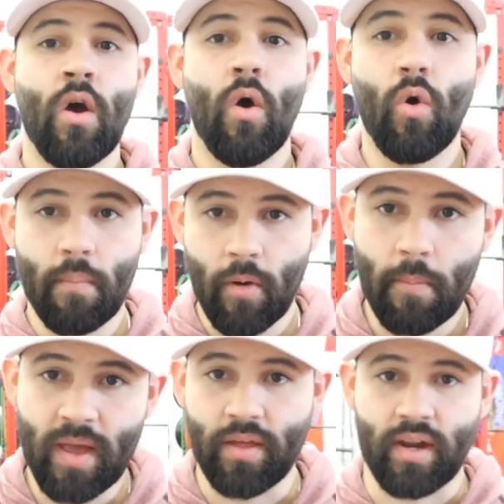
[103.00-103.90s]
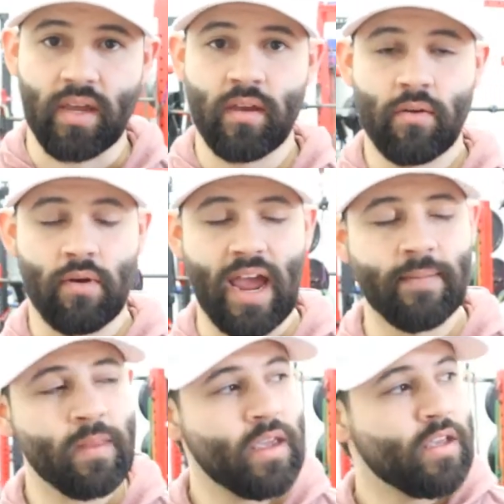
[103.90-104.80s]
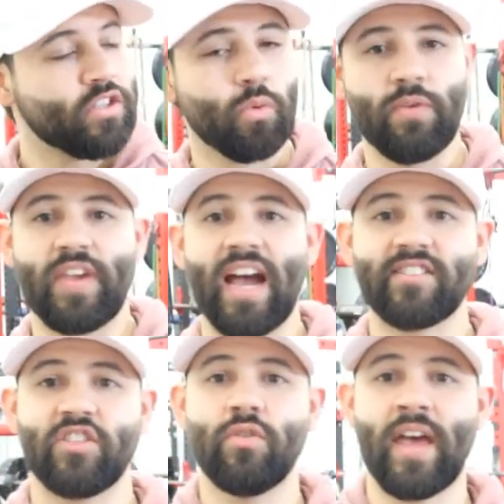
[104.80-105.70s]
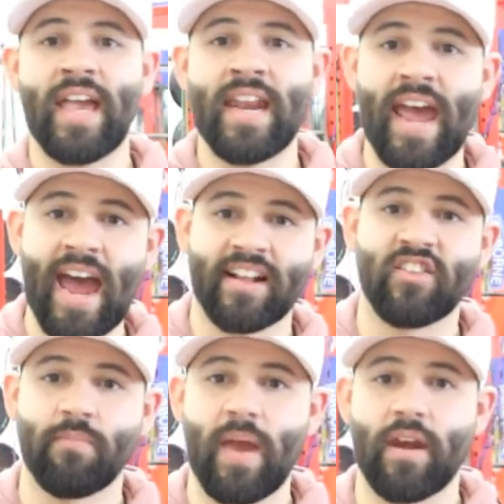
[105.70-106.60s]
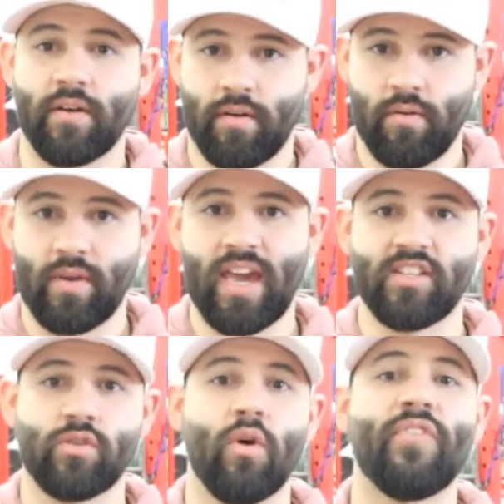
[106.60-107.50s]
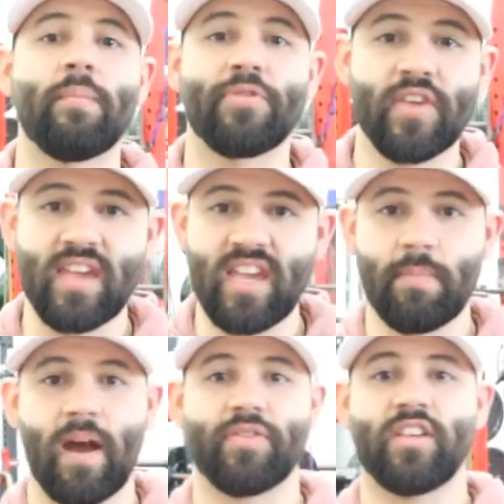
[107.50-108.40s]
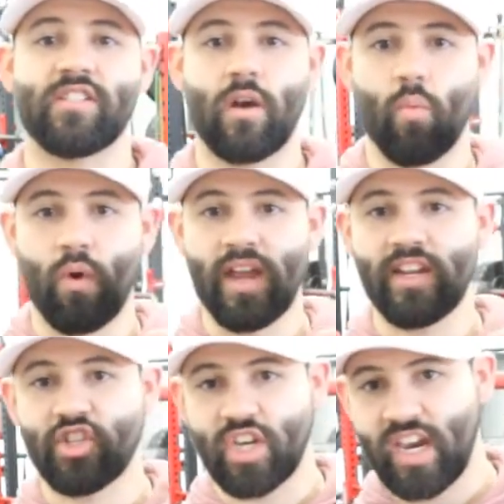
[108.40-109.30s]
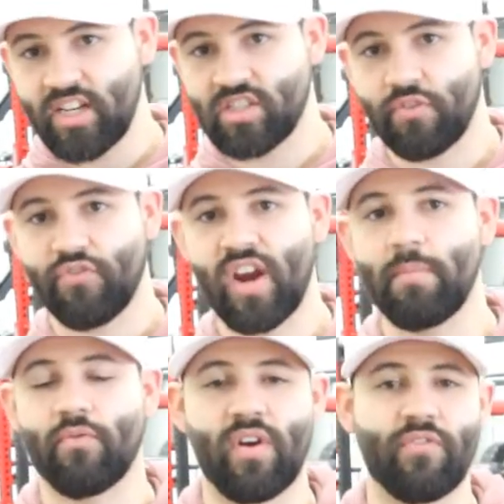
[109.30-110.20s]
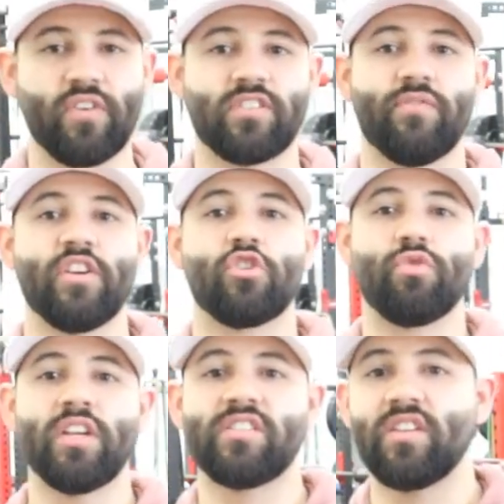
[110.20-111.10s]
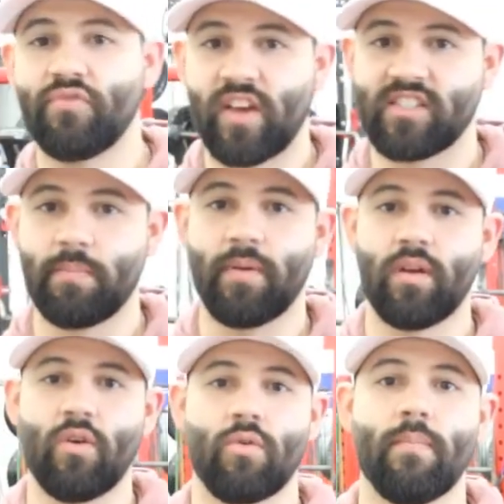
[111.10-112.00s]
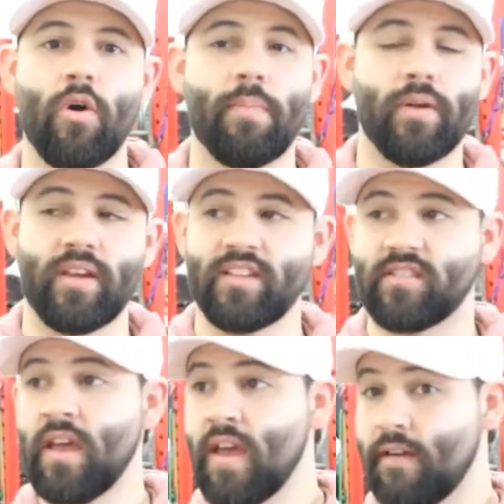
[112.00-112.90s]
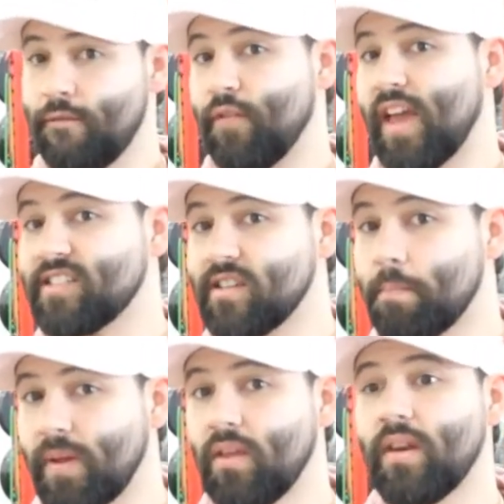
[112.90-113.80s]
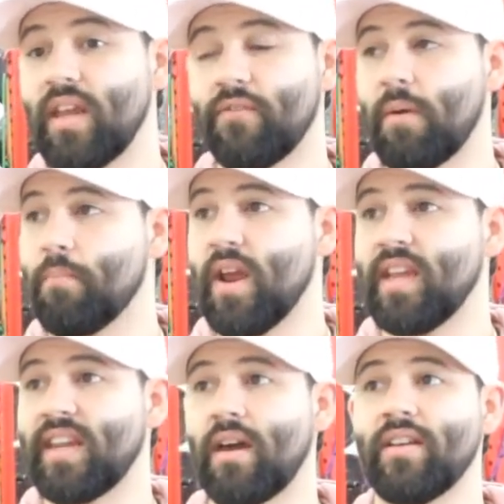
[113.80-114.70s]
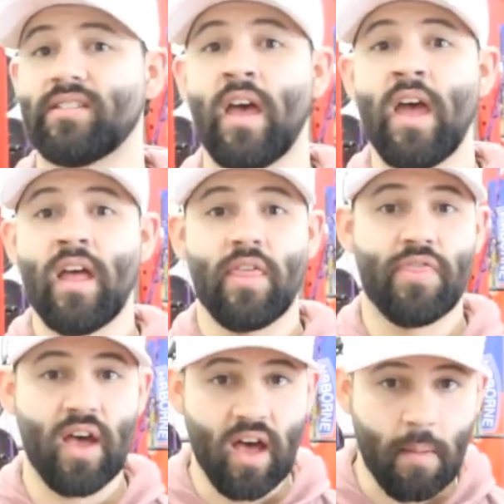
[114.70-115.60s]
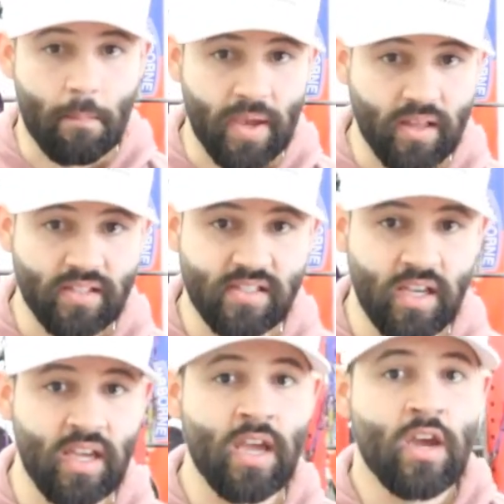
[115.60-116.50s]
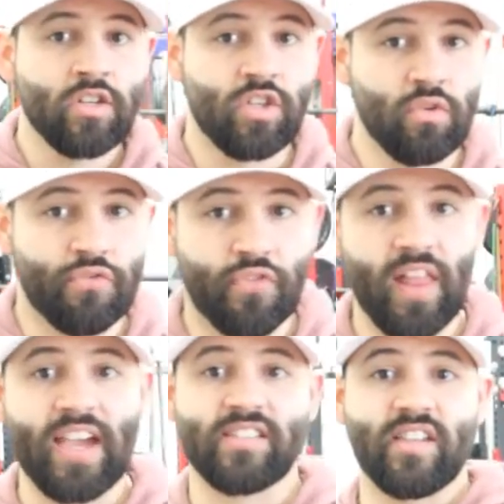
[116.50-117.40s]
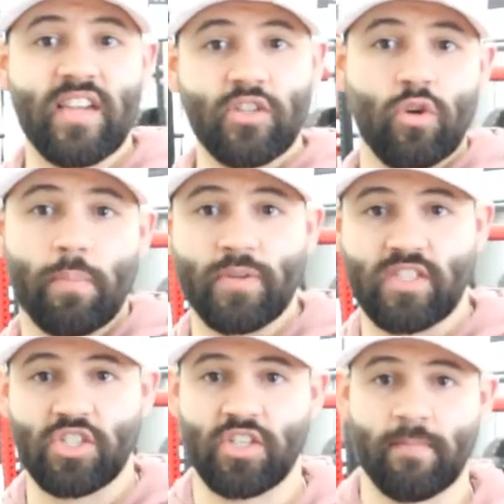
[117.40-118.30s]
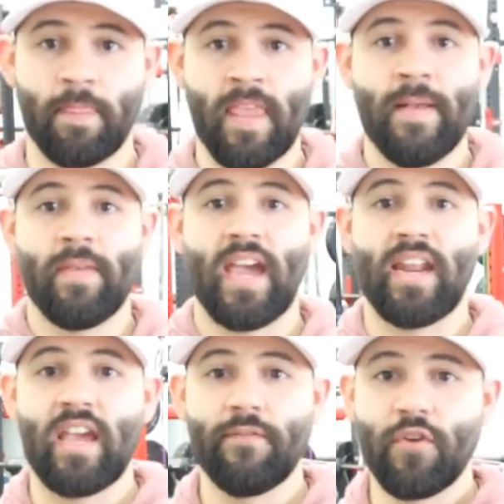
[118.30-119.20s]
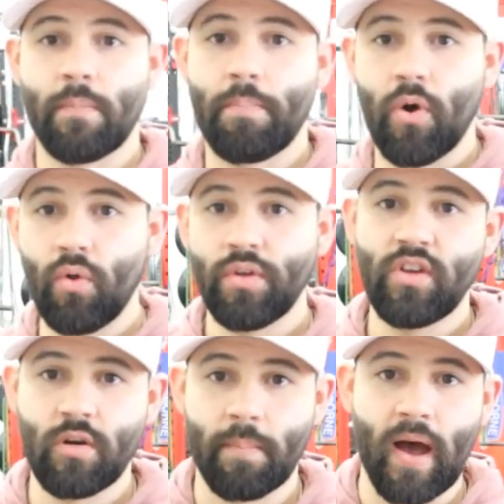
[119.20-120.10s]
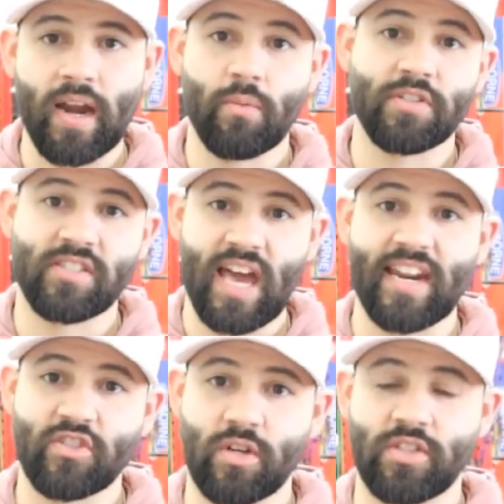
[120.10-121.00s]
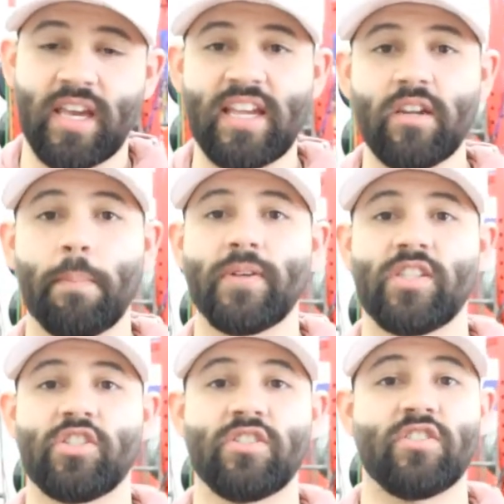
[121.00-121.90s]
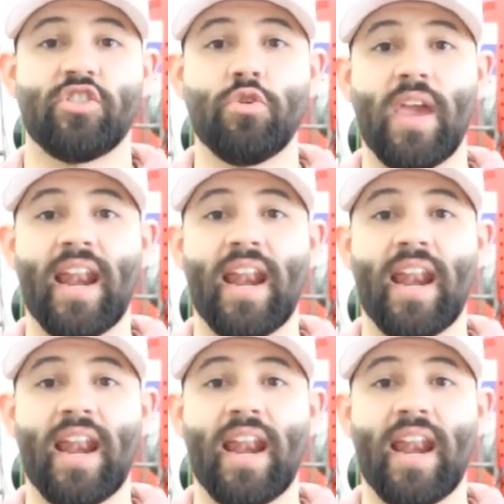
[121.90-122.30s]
or mobility, right? So we've got to do that in an active manner, okay? So if I'm thinking about this, a way to change the frame of reference of increasing flexibility or mobility, because flexibility, if I break it down, is the ability to flex into a position. And if you're pulling your body with static stretching into positions that you can't